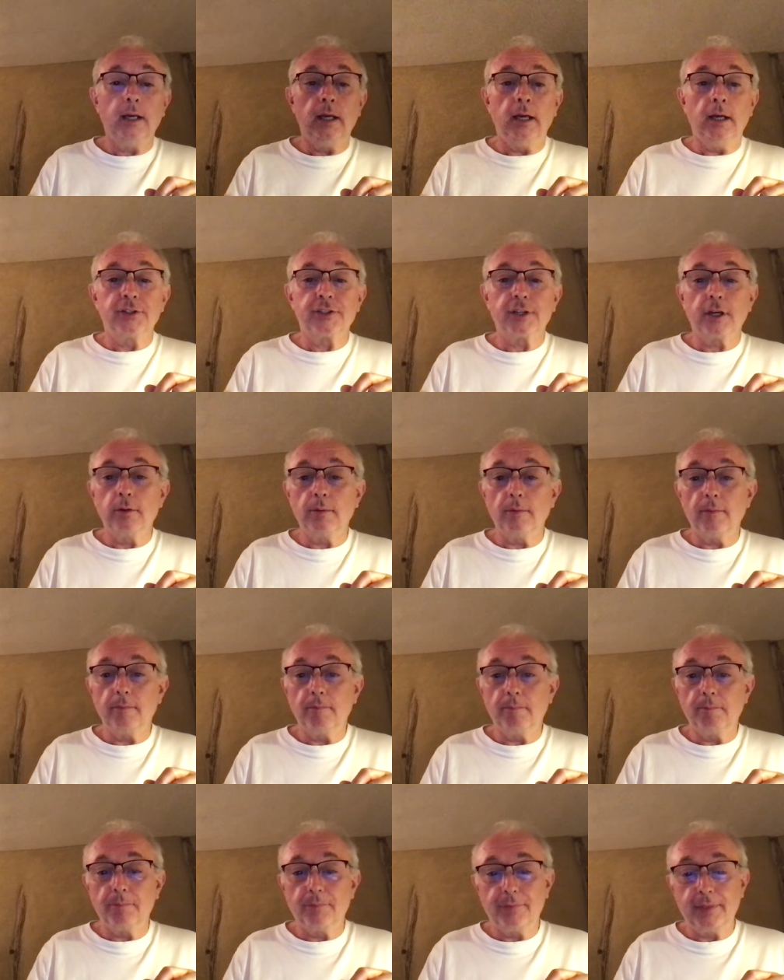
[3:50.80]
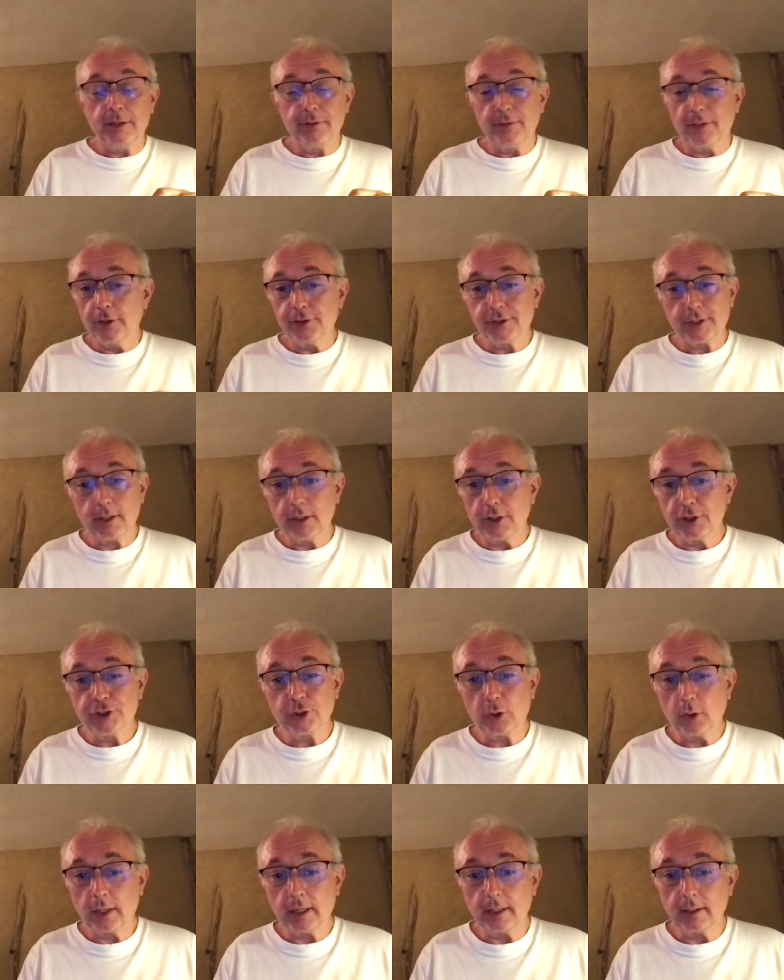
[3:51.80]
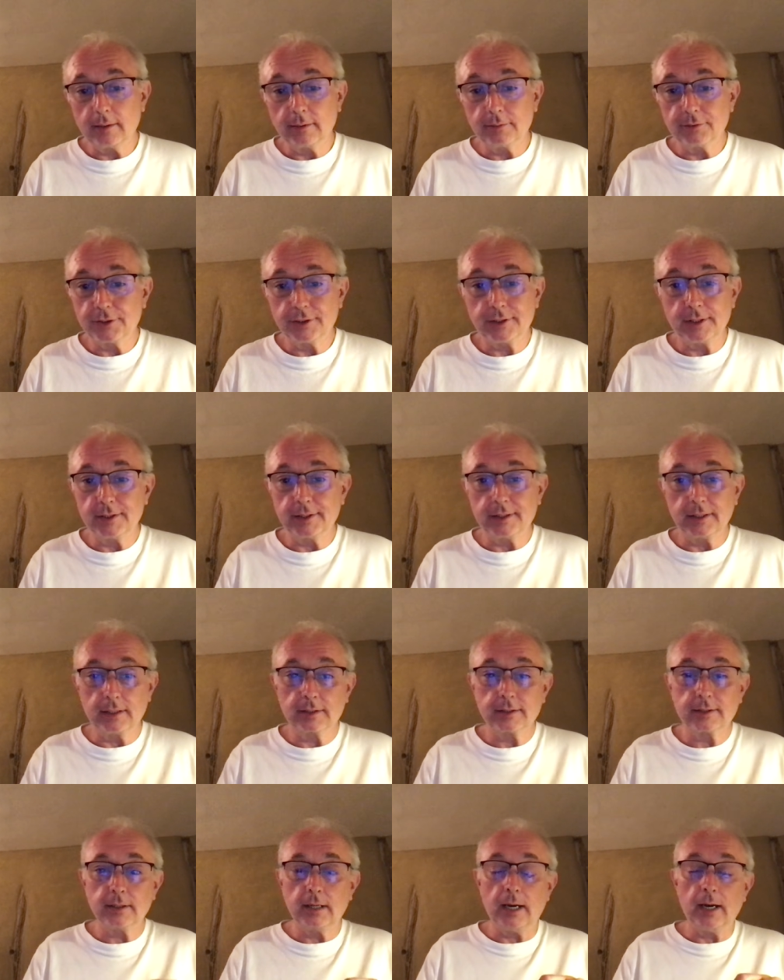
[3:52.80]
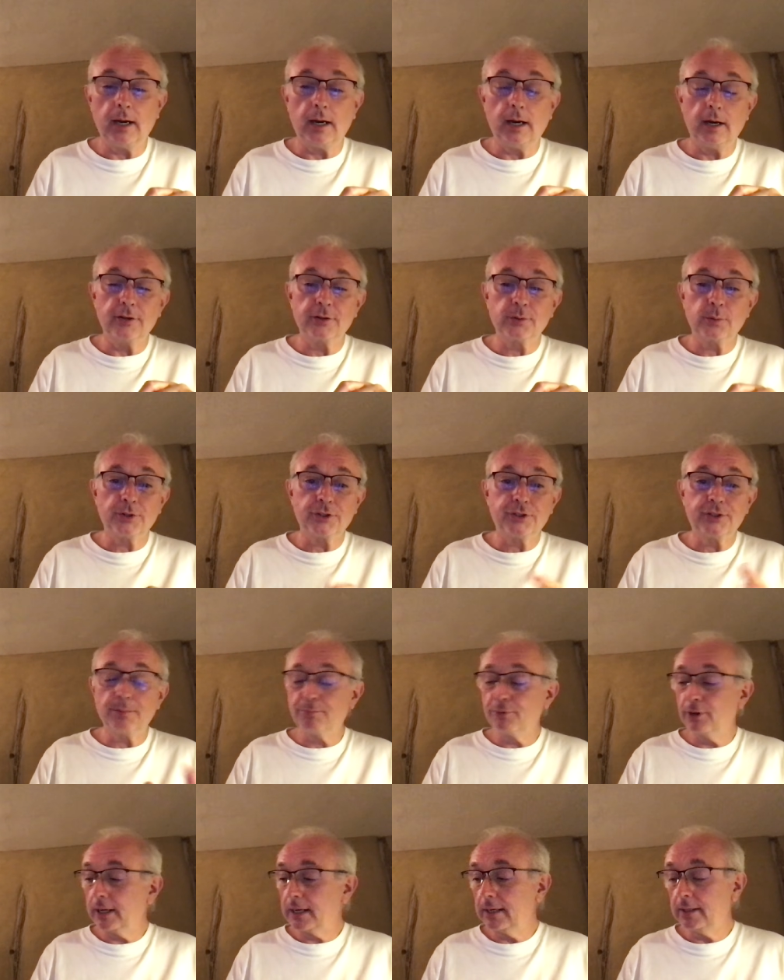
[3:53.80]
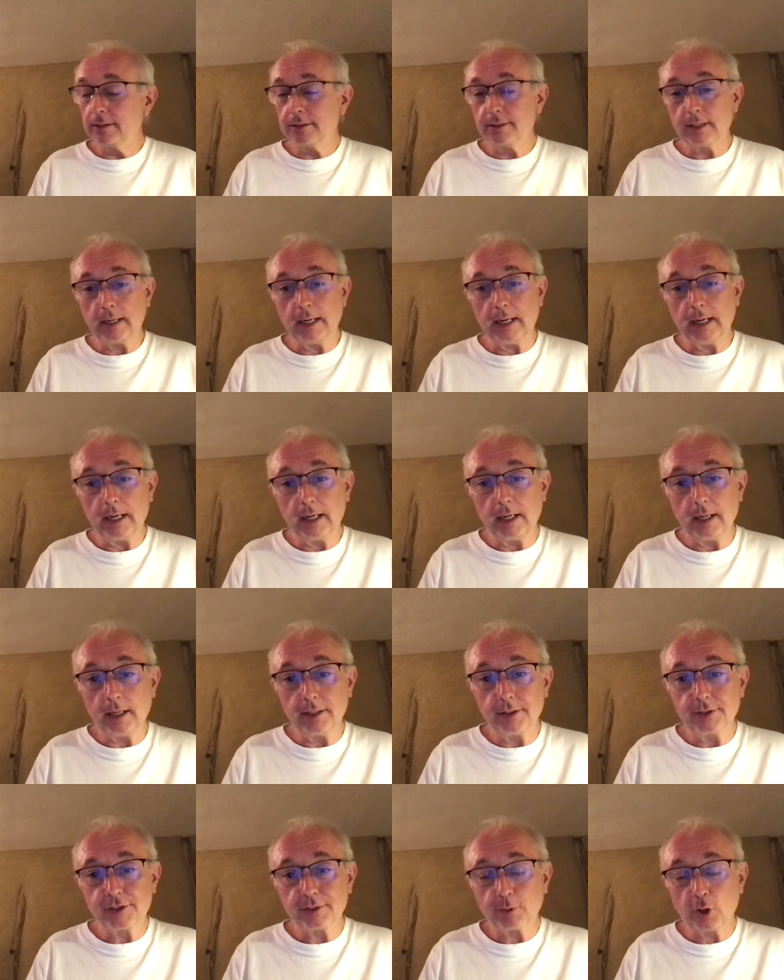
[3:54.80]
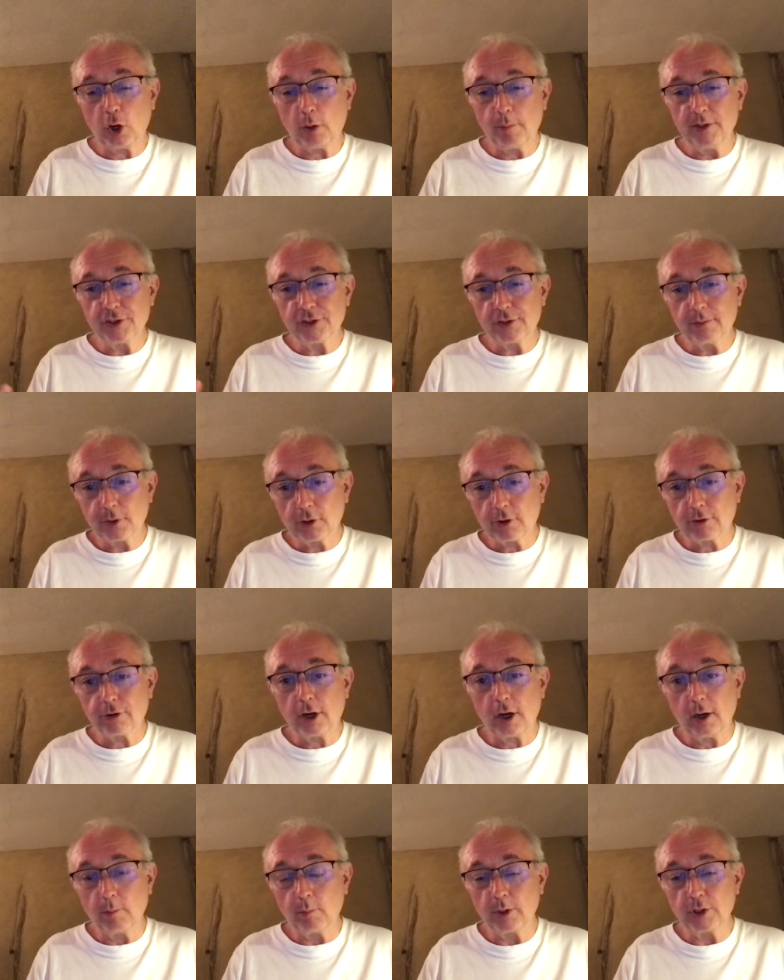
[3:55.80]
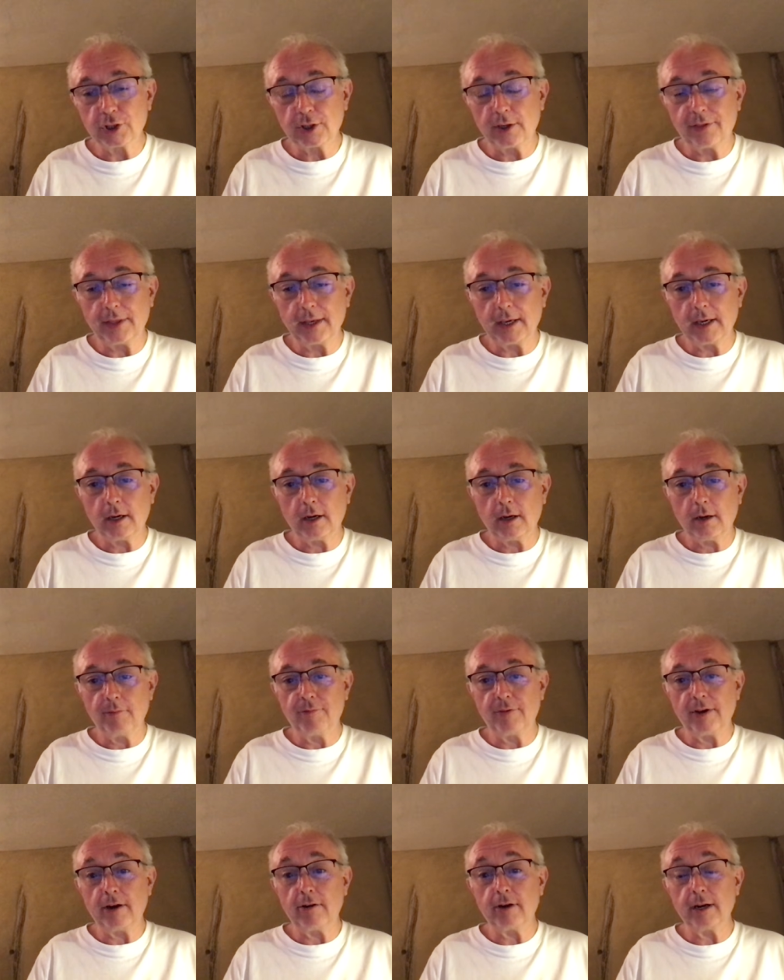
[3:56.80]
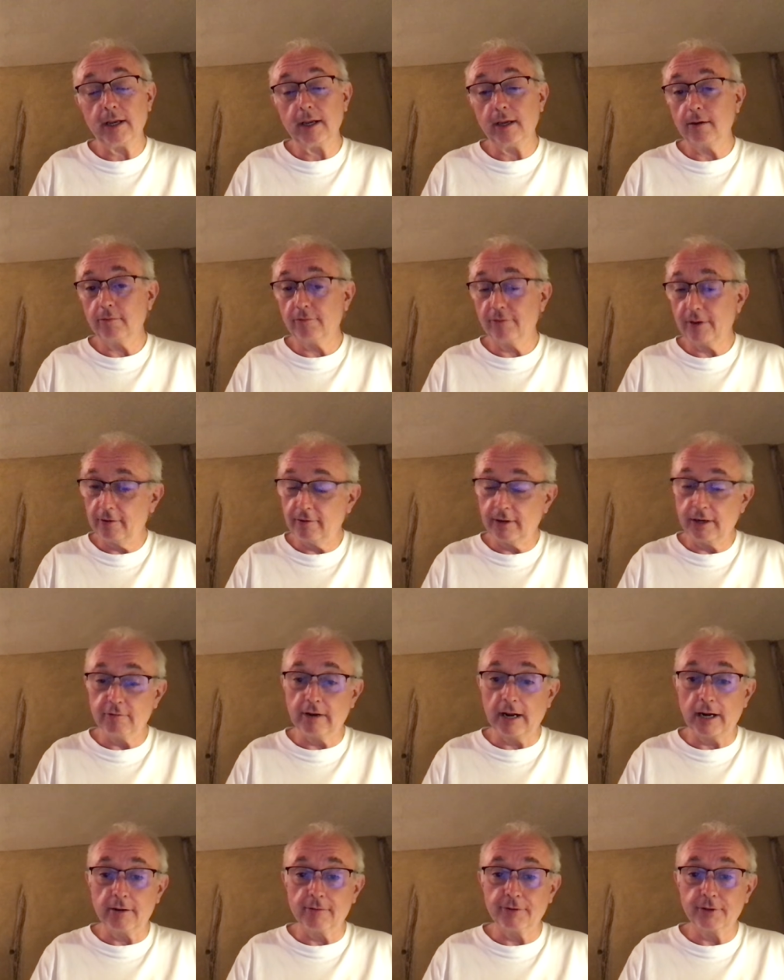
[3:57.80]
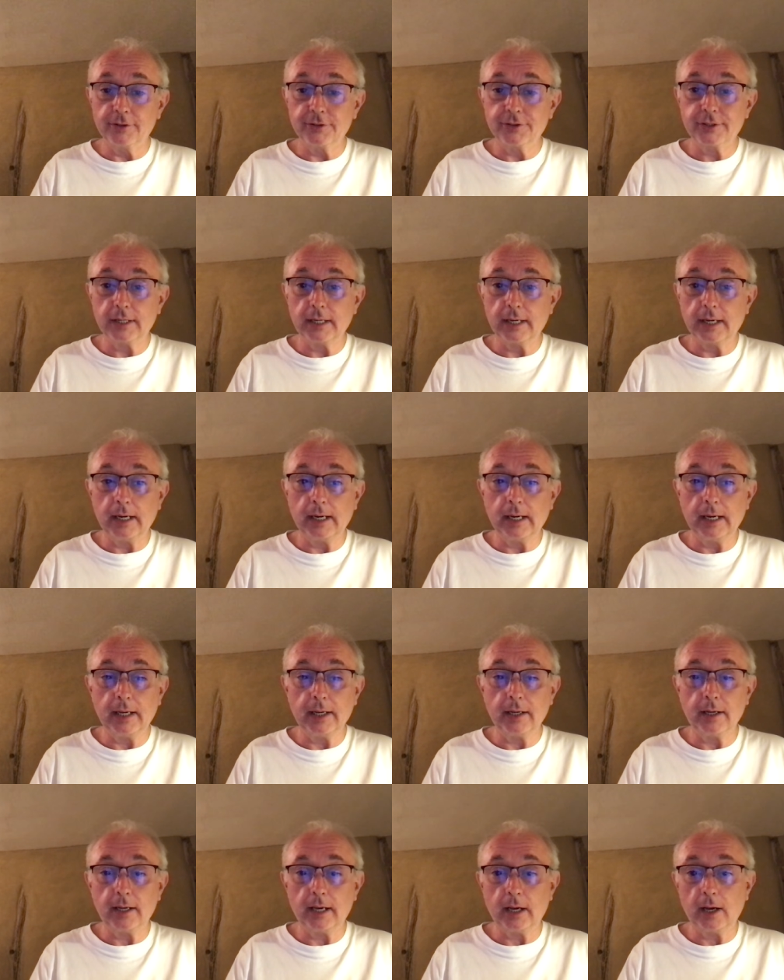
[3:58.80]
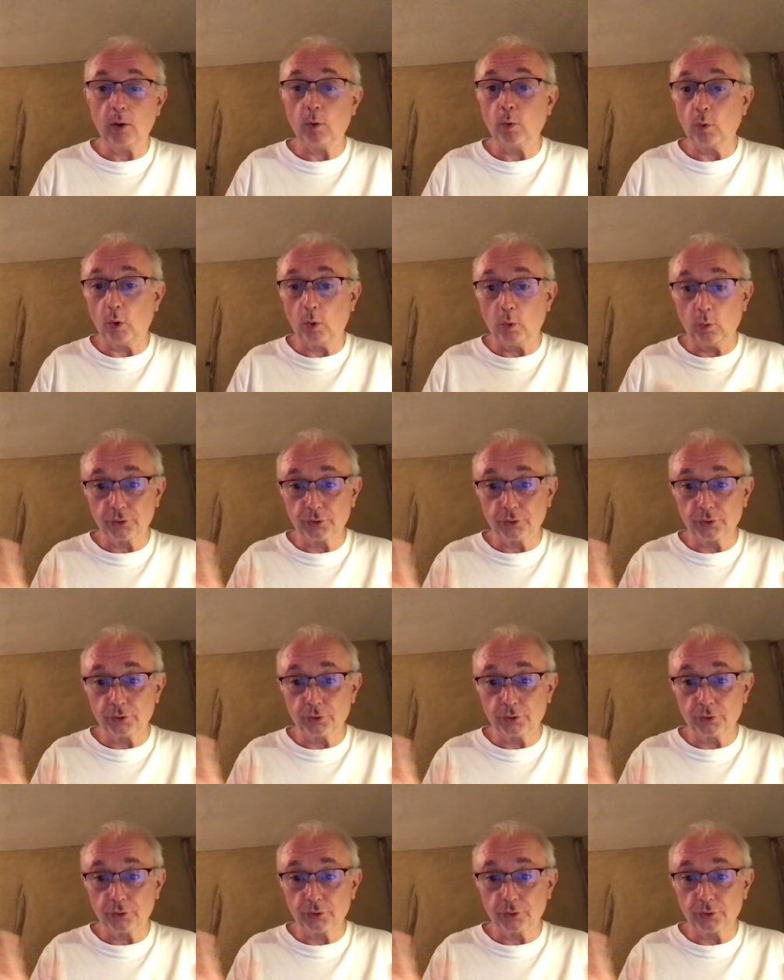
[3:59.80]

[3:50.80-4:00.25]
So th- those are shocking statistics. Uh, I just wanted to bring in uh, some comments from the Quran, which I think are very, very relevant, uh, all